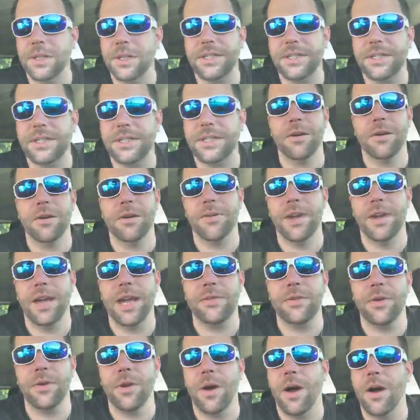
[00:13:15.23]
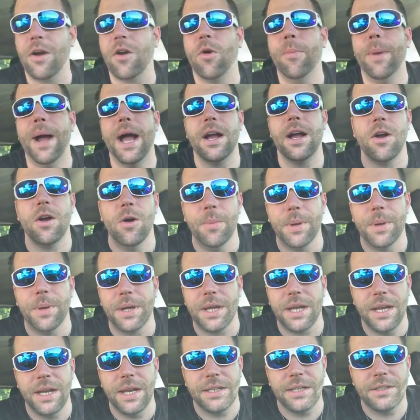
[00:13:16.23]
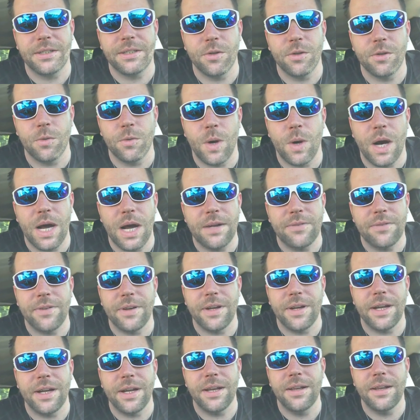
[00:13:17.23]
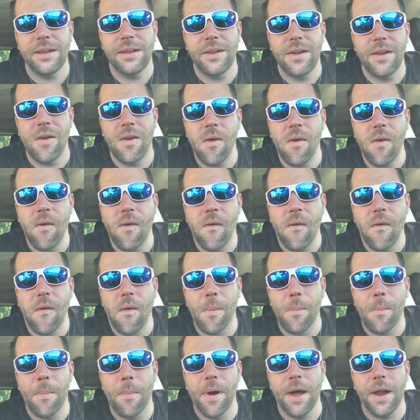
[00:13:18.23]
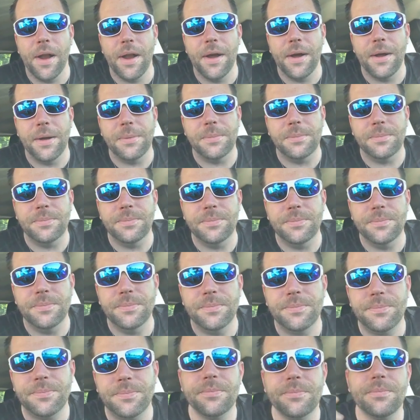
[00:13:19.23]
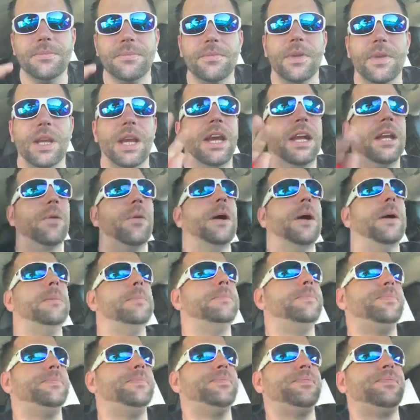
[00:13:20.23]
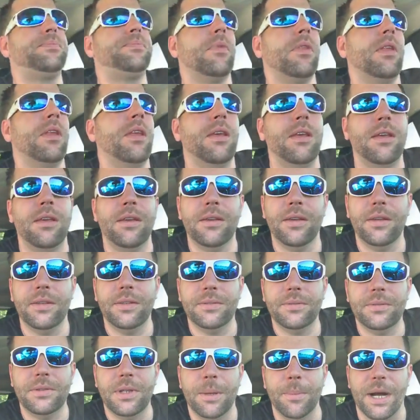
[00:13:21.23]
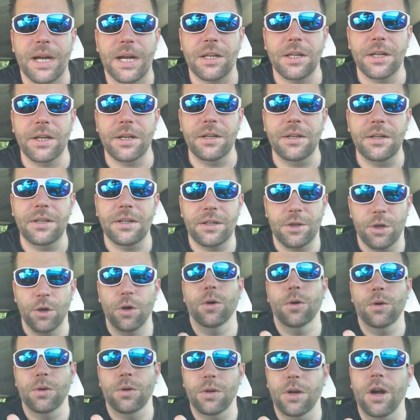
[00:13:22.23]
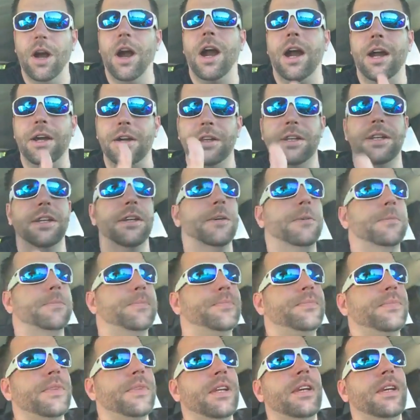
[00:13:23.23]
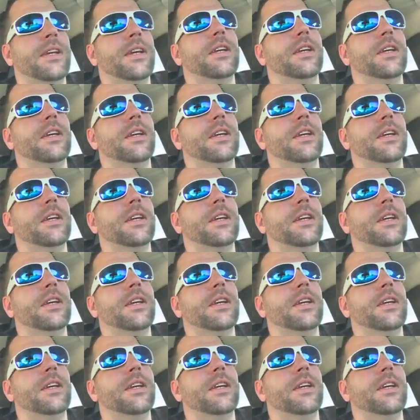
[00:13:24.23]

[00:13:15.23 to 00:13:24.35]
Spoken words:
I'll redo this entire video if I have to. I'll go back home and connect to the Wi-Fi. But anyway, am I clear? Cool. All right, good deal.